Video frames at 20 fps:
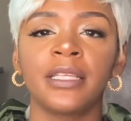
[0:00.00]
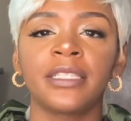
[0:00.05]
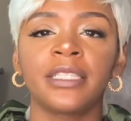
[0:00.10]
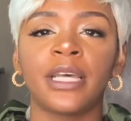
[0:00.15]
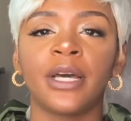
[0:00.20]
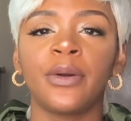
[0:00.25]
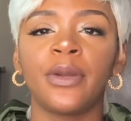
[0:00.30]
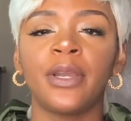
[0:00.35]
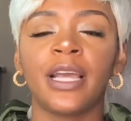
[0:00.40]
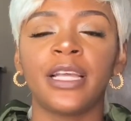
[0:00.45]

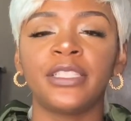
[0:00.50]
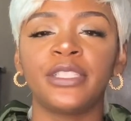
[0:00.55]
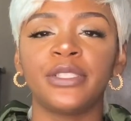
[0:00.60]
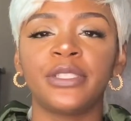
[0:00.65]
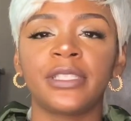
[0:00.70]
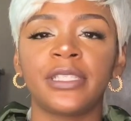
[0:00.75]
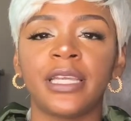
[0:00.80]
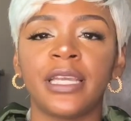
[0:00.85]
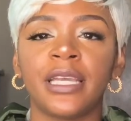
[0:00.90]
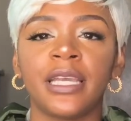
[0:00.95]
So as you
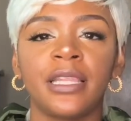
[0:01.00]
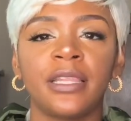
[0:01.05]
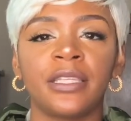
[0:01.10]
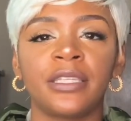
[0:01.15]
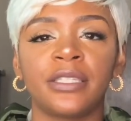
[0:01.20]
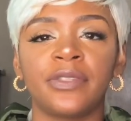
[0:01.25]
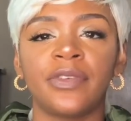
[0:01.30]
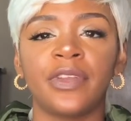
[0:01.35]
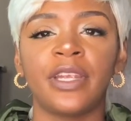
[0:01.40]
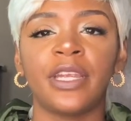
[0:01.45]
see in
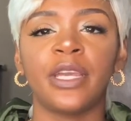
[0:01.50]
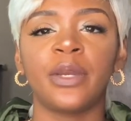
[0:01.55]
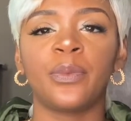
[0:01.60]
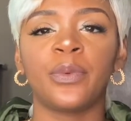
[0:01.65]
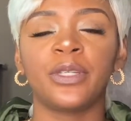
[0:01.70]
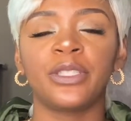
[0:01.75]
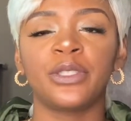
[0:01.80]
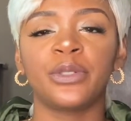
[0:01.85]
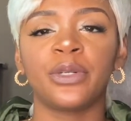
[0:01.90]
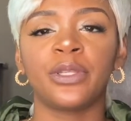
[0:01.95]
this video,
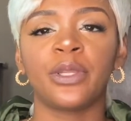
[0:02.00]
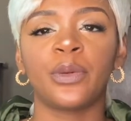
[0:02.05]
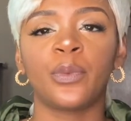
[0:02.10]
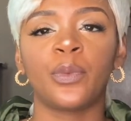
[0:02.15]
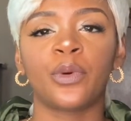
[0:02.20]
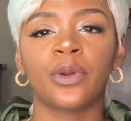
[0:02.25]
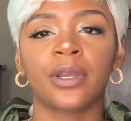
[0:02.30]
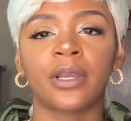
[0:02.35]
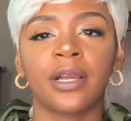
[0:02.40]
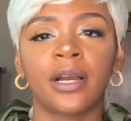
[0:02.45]
we're doing the
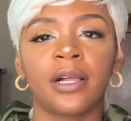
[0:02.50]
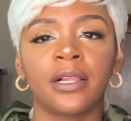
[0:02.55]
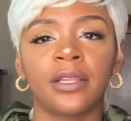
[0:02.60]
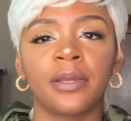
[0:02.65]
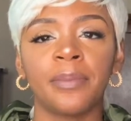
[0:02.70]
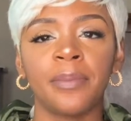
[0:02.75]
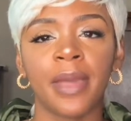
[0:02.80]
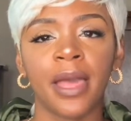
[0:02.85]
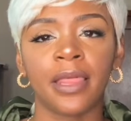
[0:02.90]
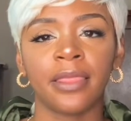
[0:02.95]
watercolor
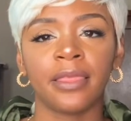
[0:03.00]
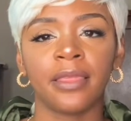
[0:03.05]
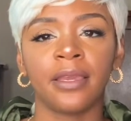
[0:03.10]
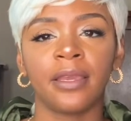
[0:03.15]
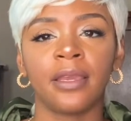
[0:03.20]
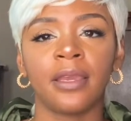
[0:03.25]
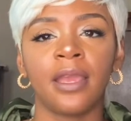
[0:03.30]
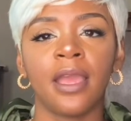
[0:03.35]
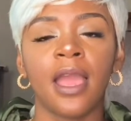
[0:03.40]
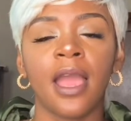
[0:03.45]

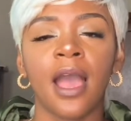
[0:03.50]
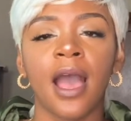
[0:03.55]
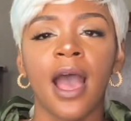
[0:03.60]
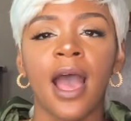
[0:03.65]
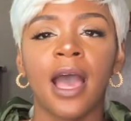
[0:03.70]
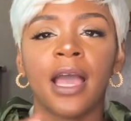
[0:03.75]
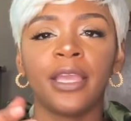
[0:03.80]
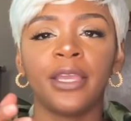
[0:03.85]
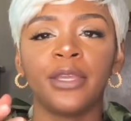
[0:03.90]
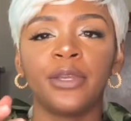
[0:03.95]
method.
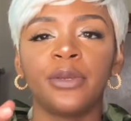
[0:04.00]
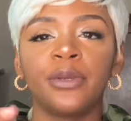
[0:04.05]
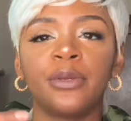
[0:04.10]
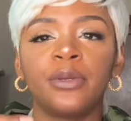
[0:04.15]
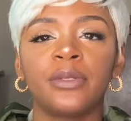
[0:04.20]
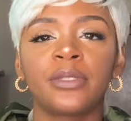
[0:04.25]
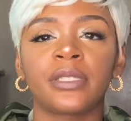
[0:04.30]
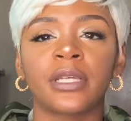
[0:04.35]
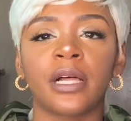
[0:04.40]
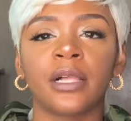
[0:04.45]
I
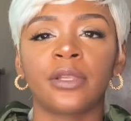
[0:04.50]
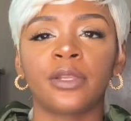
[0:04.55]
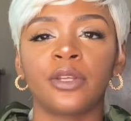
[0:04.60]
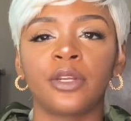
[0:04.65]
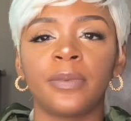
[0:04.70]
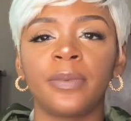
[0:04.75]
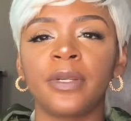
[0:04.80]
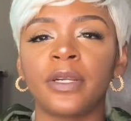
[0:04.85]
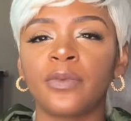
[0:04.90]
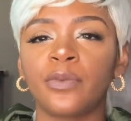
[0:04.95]
use a
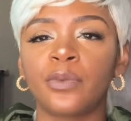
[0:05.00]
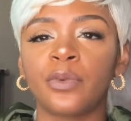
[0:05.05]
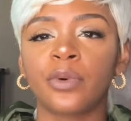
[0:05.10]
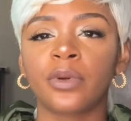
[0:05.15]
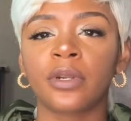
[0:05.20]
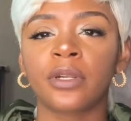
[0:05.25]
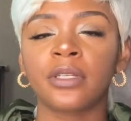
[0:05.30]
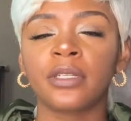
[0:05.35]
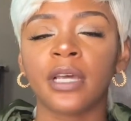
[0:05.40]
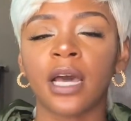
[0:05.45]
little bit of
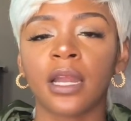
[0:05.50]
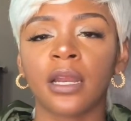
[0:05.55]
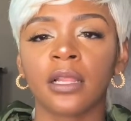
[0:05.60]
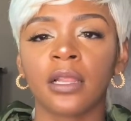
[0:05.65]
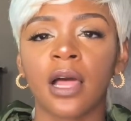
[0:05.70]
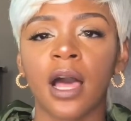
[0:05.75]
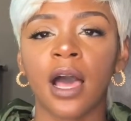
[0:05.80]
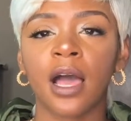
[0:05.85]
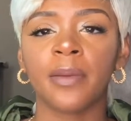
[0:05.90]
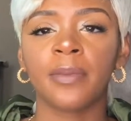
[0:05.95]
water, not a
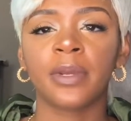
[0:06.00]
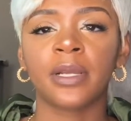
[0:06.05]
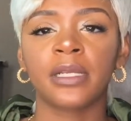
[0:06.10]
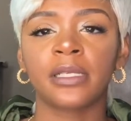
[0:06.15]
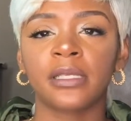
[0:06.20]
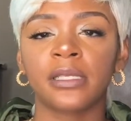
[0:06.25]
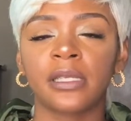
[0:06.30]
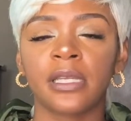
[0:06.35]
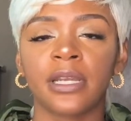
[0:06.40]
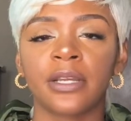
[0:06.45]
lot,
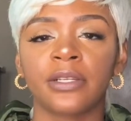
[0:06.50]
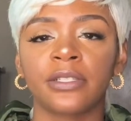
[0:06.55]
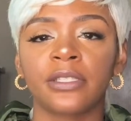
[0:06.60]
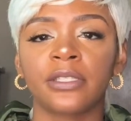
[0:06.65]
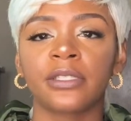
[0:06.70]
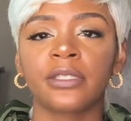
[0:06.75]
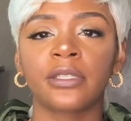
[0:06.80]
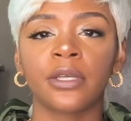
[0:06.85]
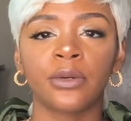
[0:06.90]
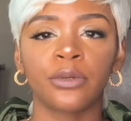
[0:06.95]
because this hair
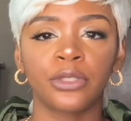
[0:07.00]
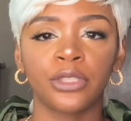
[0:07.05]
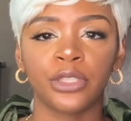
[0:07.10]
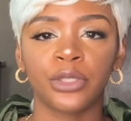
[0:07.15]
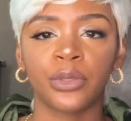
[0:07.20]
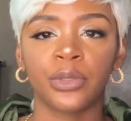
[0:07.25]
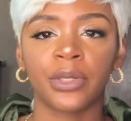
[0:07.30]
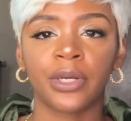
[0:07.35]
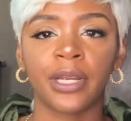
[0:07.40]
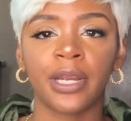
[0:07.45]
is so
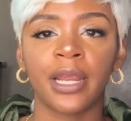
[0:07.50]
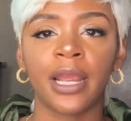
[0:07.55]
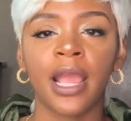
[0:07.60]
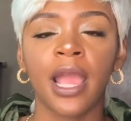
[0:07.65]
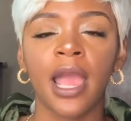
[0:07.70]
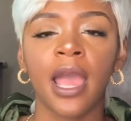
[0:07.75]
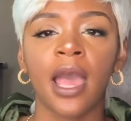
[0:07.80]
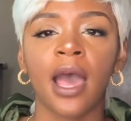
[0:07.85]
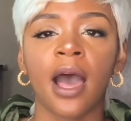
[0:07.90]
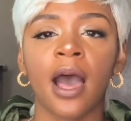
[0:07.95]
short.
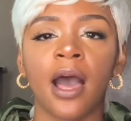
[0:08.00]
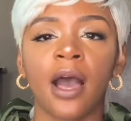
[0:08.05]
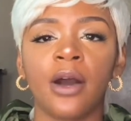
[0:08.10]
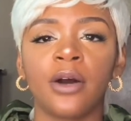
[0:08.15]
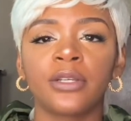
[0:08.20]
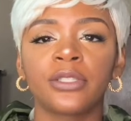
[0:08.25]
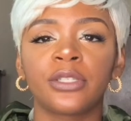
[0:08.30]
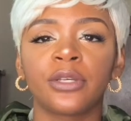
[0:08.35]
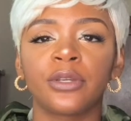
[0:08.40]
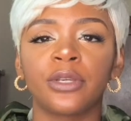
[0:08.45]
I
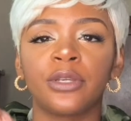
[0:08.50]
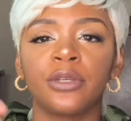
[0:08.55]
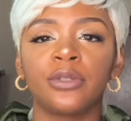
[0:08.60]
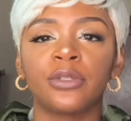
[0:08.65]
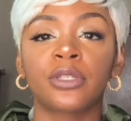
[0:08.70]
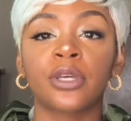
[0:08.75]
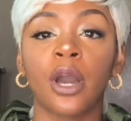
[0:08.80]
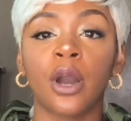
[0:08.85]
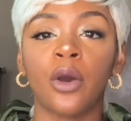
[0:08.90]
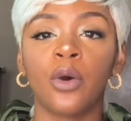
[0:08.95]
also
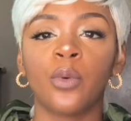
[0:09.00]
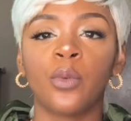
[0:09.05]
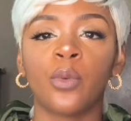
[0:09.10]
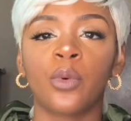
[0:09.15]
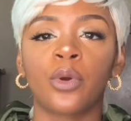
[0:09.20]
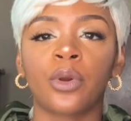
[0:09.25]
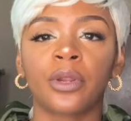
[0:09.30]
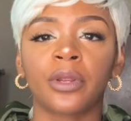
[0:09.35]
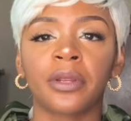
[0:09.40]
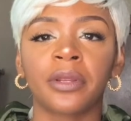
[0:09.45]
use cold
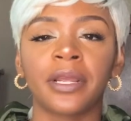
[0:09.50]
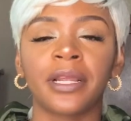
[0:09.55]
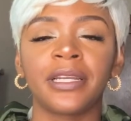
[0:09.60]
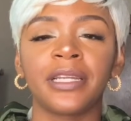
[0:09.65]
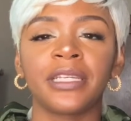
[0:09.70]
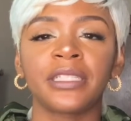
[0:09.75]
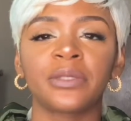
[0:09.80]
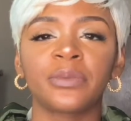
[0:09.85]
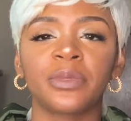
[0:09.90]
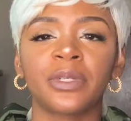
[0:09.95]
water. It
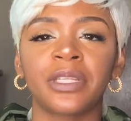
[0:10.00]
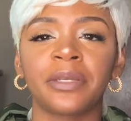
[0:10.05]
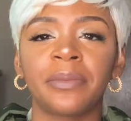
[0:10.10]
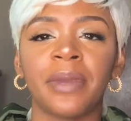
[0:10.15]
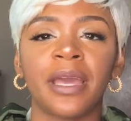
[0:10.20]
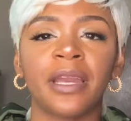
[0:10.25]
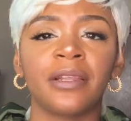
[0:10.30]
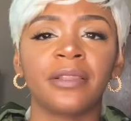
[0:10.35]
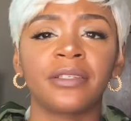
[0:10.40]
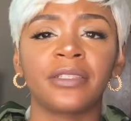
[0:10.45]
doesn't really
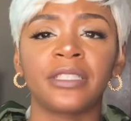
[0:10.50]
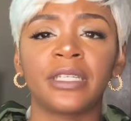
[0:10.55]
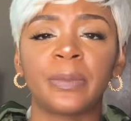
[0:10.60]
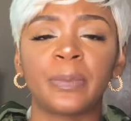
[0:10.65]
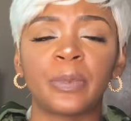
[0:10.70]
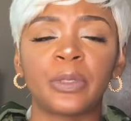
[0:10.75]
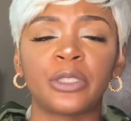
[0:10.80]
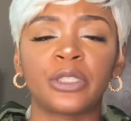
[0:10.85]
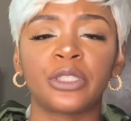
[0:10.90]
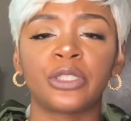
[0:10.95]
matter the
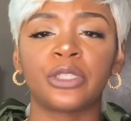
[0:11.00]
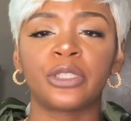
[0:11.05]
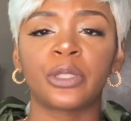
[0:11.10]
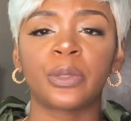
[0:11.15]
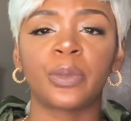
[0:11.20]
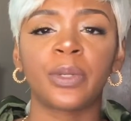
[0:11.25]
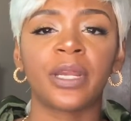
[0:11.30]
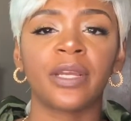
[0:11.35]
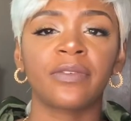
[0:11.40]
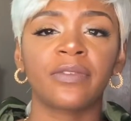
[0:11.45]
temperature.
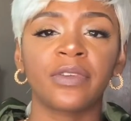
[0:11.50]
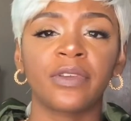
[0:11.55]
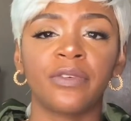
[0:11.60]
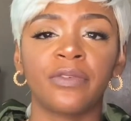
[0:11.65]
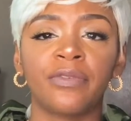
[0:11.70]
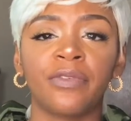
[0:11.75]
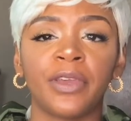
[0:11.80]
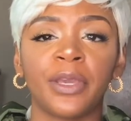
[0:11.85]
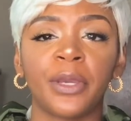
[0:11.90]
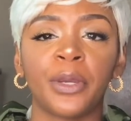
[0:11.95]
Do whatever you
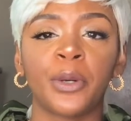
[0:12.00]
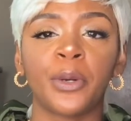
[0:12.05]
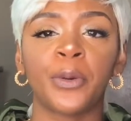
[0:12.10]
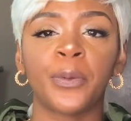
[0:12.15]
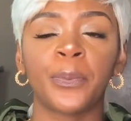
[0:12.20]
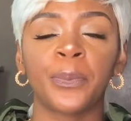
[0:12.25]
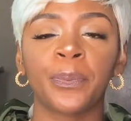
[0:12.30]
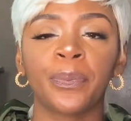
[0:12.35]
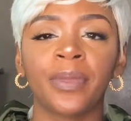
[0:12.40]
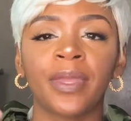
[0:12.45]

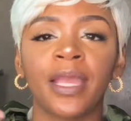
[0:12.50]
feel.